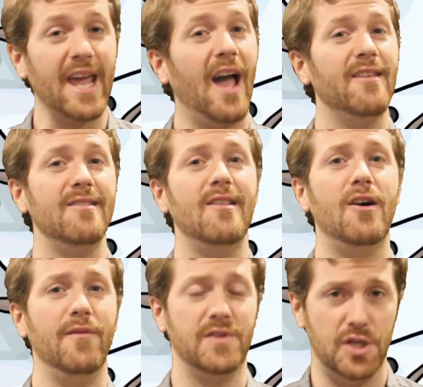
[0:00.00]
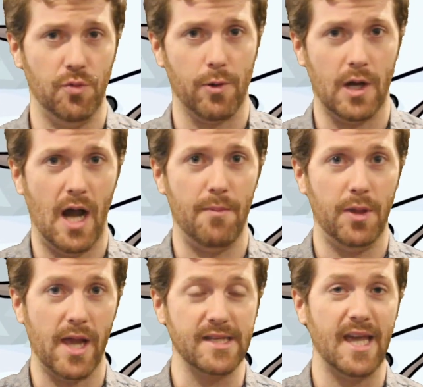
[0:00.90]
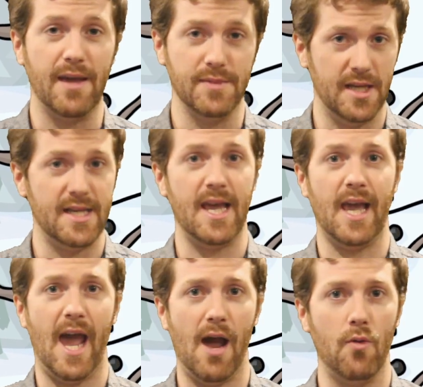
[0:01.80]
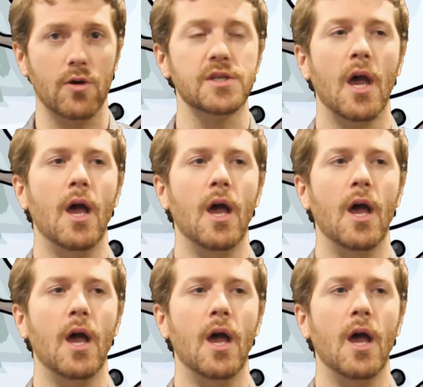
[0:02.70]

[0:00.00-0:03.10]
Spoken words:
I love super complex games that take hours.